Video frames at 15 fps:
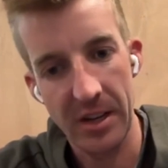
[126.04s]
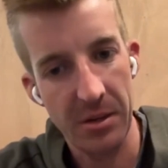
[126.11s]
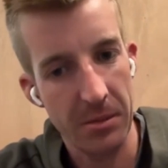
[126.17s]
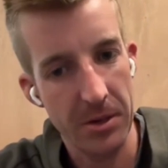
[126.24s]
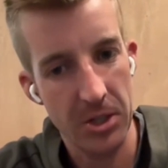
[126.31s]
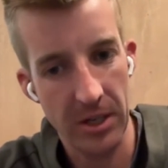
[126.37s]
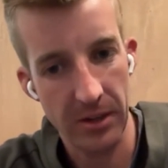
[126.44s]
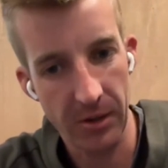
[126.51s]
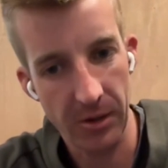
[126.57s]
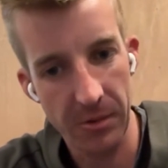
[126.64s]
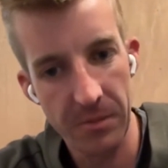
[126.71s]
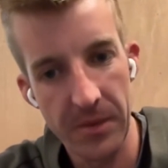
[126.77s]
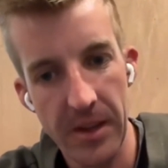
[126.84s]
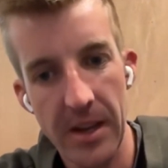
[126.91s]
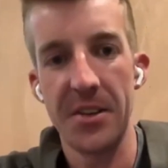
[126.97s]
another
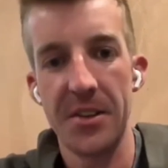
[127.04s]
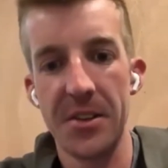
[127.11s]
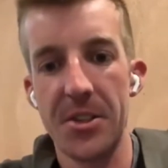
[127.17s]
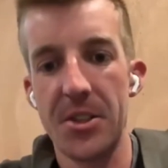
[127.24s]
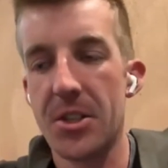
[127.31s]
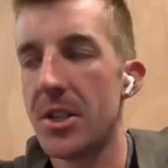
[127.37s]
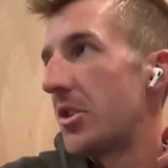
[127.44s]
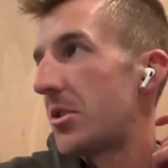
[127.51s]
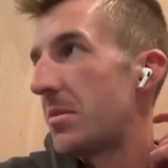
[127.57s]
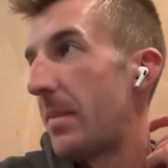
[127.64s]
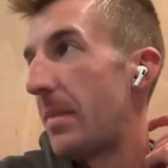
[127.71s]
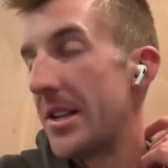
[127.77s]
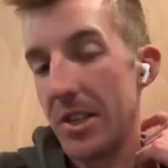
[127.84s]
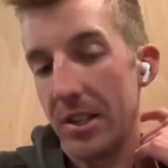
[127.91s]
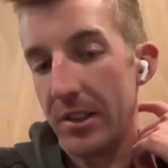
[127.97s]
material. And it's
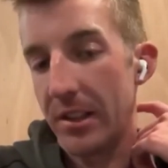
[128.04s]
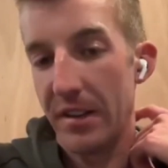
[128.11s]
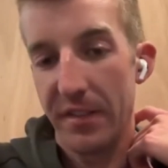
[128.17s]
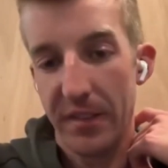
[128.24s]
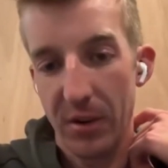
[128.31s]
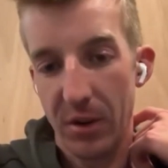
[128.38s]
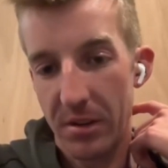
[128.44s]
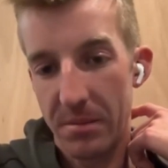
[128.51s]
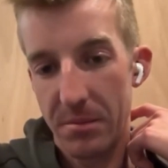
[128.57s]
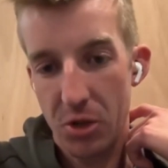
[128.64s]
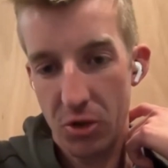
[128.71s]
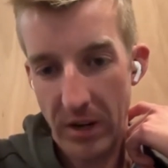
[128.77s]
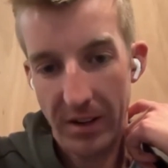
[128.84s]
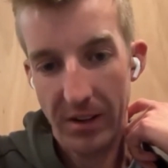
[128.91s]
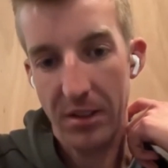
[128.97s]
basically for
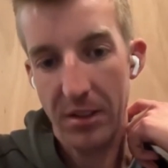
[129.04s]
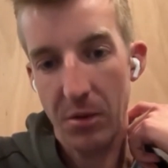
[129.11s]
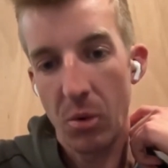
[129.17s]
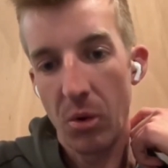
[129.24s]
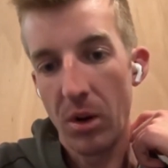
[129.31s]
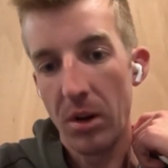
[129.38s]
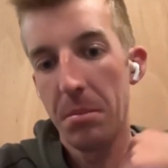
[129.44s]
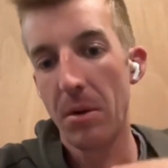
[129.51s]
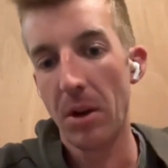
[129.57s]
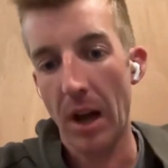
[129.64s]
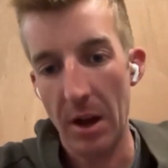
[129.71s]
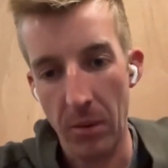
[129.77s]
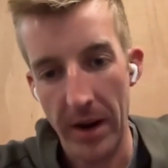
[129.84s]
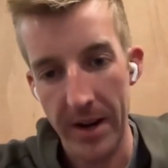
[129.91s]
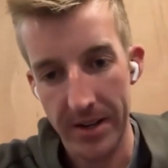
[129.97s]
strength or
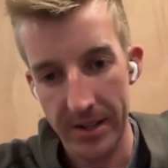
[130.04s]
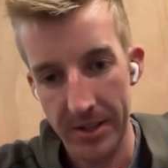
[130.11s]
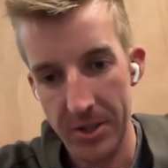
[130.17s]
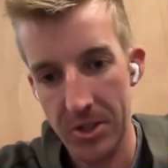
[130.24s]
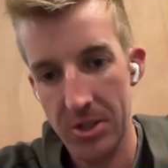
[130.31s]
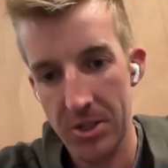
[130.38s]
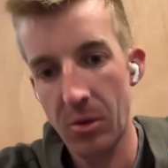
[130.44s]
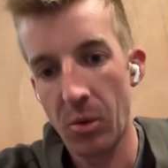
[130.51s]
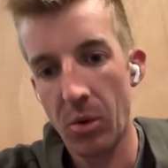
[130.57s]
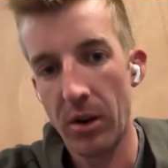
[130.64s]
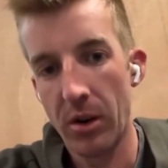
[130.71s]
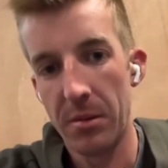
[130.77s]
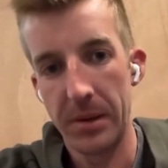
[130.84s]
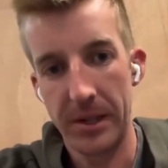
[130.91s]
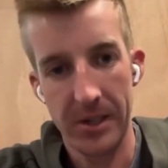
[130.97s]
lightweightness
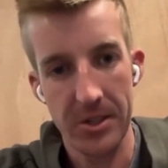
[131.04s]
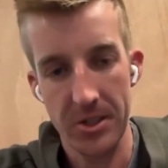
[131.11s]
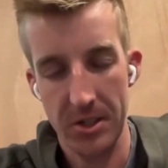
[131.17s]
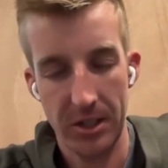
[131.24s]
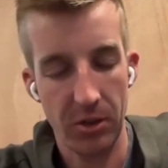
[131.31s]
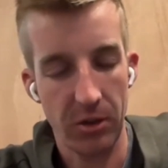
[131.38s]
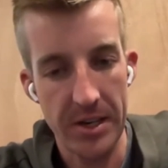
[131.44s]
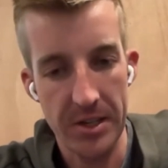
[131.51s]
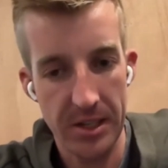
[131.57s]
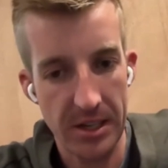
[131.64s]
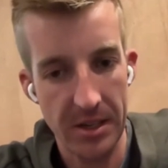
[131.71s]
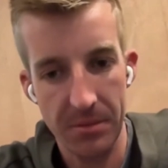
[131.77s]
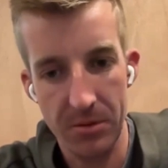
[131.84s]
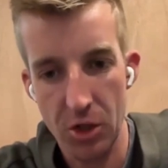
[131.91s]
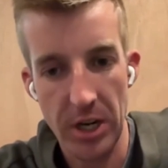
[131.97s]
or because it's a
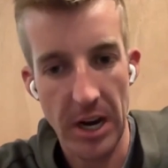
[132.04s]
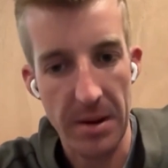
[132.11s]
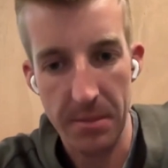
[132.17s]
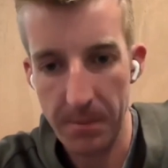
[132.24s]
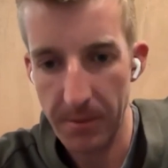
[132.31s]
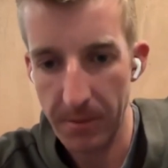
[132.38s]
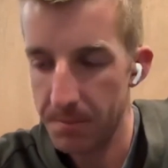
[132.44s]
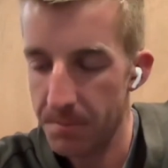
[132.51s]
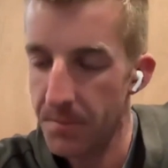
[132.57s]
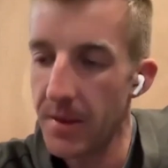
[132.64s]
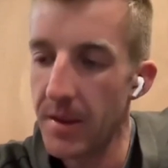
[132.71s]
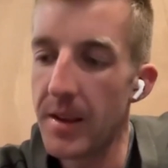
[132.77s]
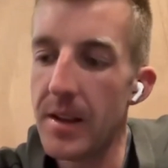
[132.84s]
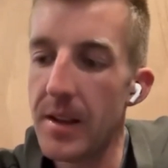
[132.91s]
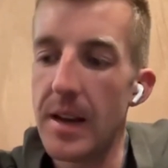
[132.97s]
crazy shape.
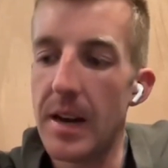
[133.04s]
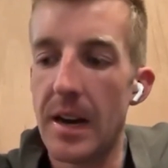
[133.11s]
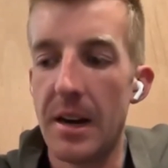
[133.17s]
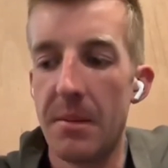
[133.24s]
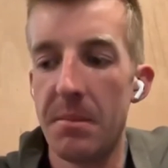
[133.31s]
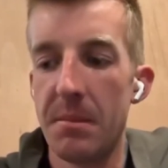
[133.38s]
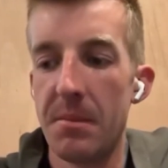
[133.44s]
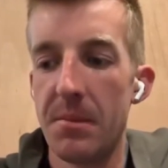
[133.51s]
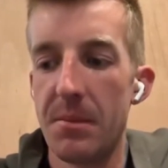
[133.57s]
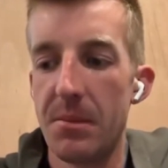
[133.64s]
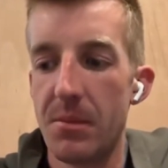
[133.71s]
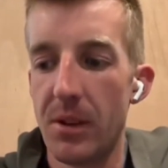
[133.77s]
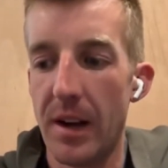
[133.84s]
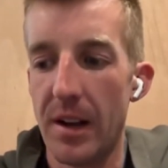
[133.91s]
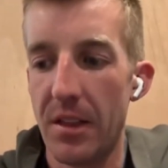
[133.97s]

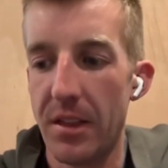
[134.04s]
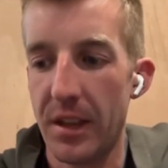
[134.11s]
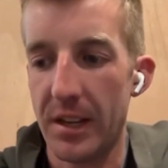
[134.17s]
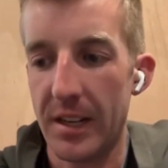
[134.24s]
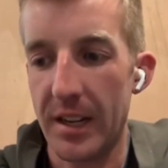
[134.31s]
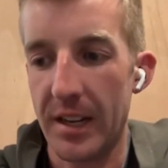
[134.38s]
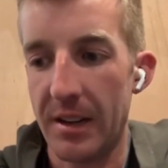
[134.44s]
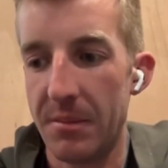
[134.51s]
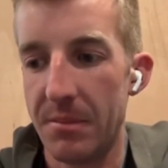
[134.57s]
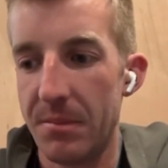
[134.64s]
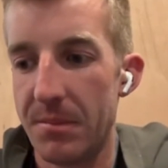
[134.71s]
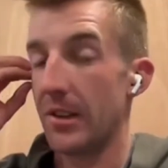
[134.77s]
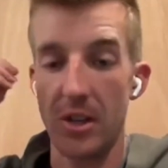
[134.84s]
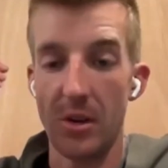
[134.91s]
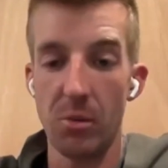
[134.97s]
Like thinking
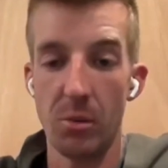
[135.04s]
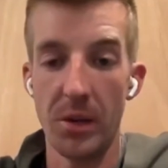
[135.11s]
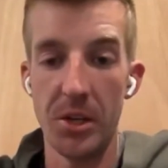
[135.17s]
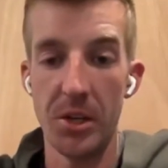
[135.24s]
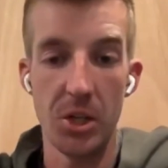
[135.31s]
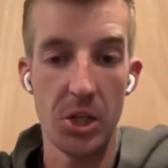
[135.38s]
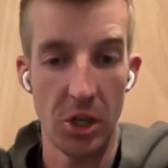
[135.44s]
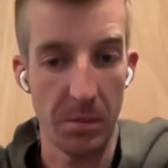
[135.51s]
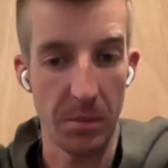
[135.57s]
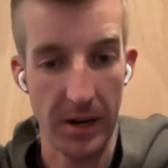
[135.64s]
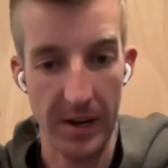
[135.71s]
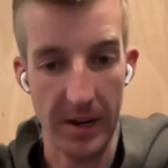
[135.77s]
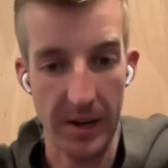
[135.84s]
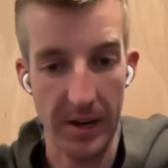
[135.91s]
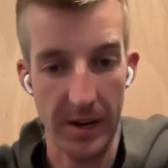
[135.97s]
things like wind
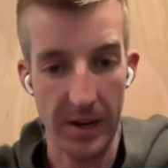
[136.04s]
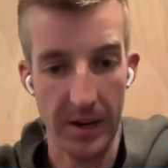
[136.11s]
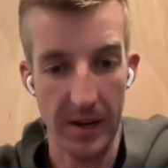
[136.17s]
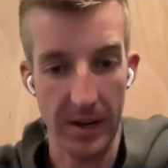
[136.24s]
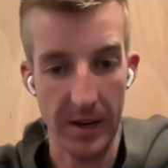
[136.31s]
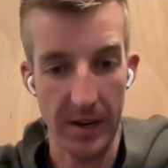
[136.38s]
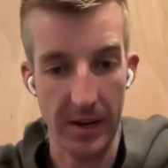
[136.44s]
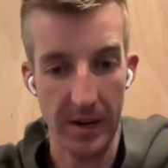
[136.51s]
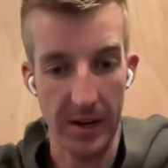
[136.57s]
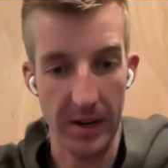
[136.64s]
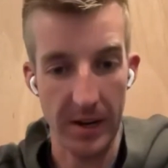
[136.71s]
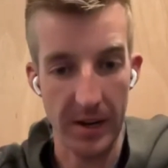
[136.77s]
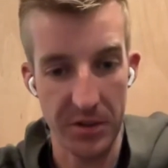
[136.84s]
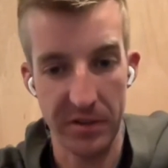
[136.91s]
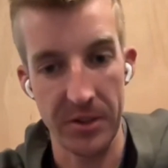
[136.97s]
turbines, for instance,
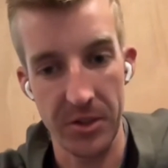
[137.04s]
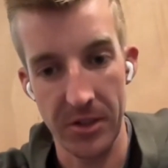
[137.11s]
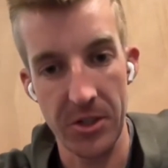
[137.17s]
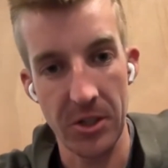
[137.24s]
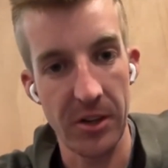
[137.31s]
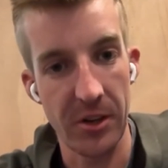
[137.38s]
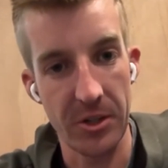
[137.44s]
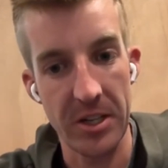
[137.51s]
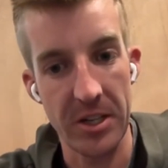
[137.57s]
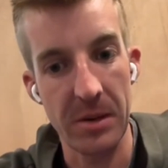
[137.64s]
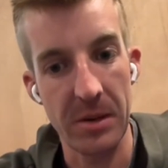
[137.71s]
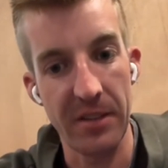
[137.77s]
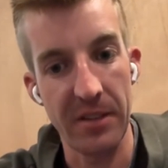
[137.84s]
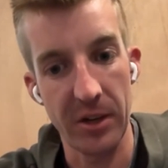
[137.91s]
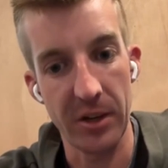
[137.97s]
those need to be a very
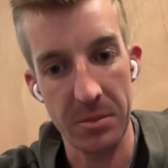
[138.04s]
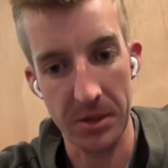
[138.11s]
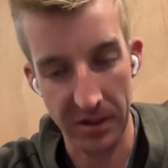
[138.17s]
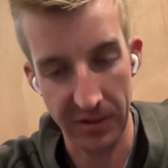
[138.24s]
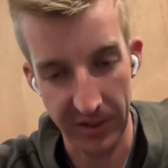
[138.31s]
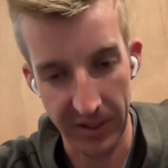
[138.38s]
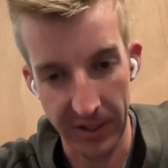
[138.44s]
specific